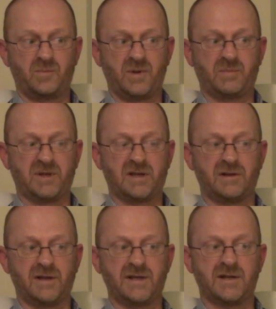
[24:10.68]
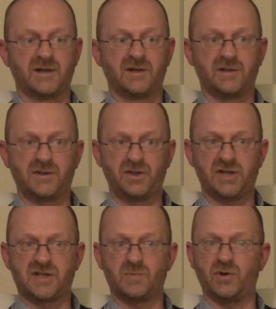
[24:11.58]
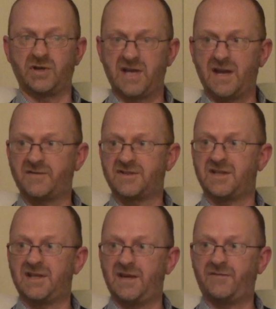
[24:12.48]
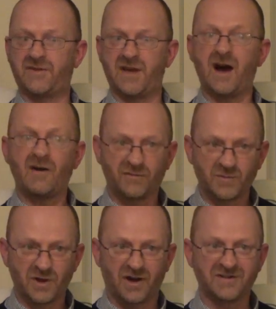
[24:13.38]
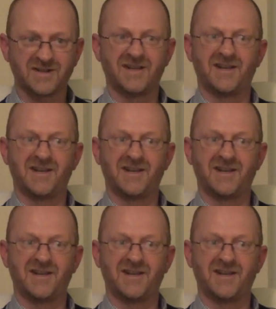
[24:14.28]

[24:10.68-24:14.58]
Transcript: biblically legitimate gifts, if they are from God,